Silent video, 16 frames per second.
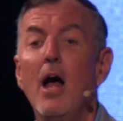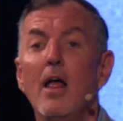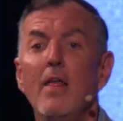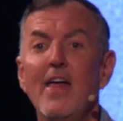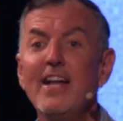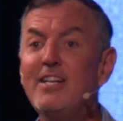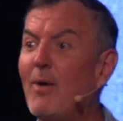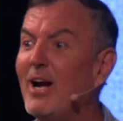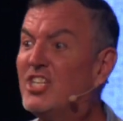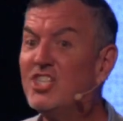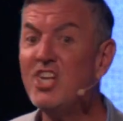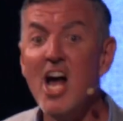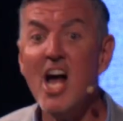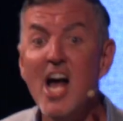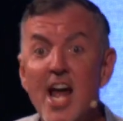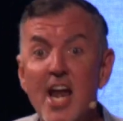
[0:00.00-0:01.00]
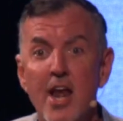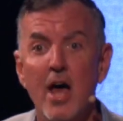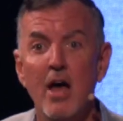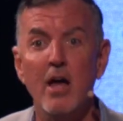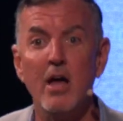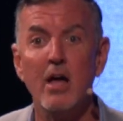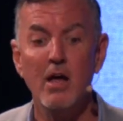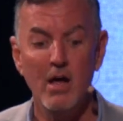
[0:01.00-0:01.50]
that's my son.
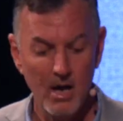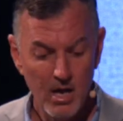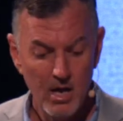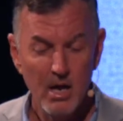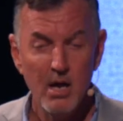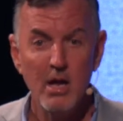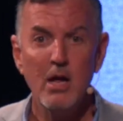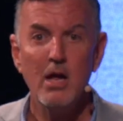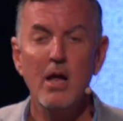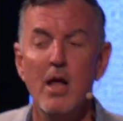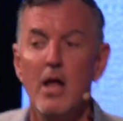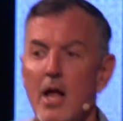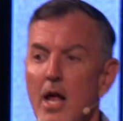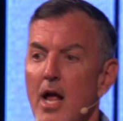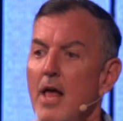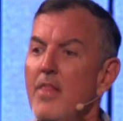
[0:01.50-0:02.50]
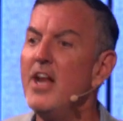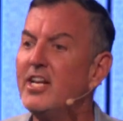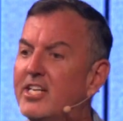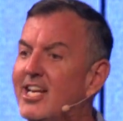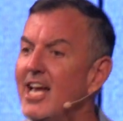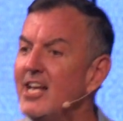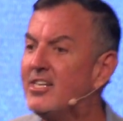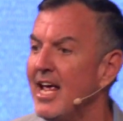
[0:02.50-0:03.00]
And then it
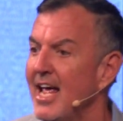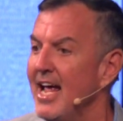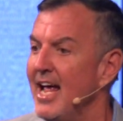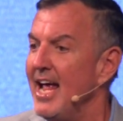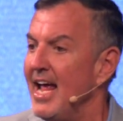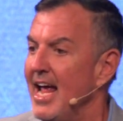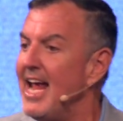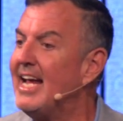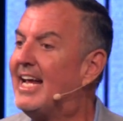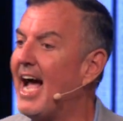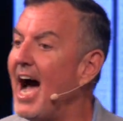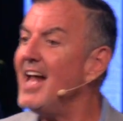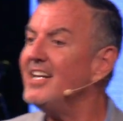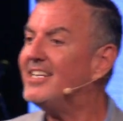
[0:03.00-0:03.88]
says, he got